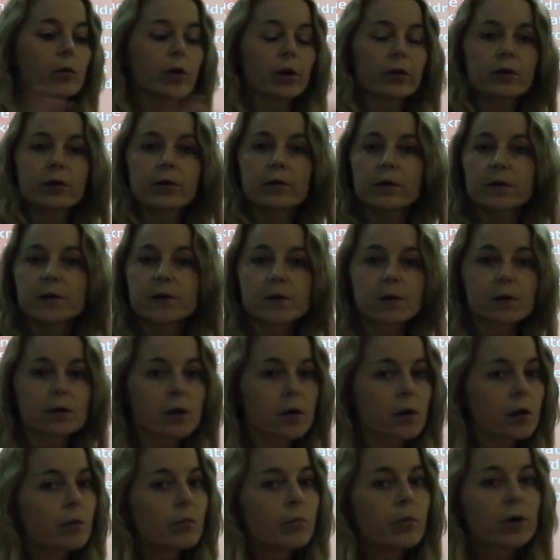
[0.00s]
whether these are
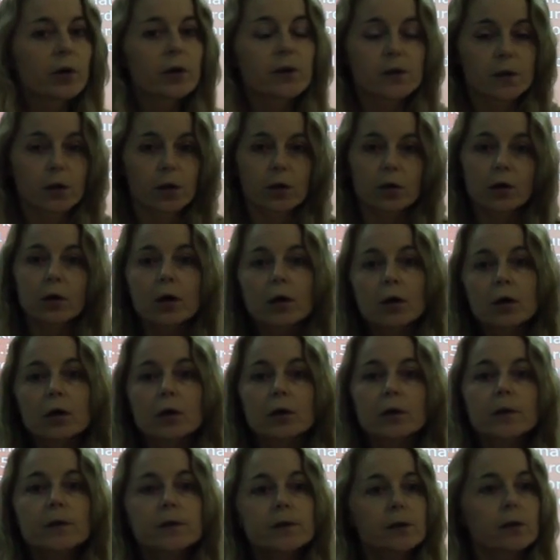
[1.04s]
little boys and
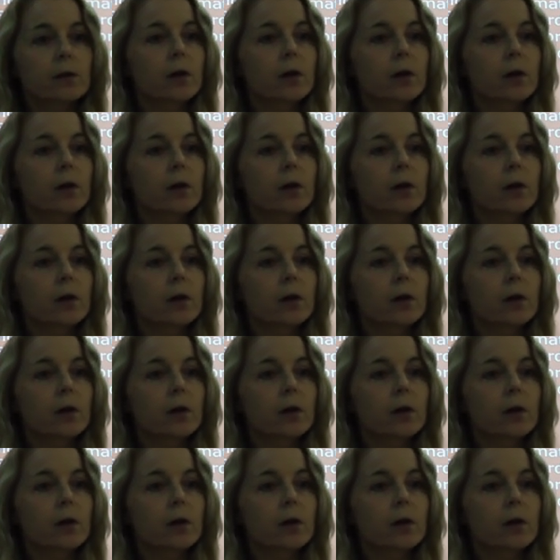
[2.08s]
girls,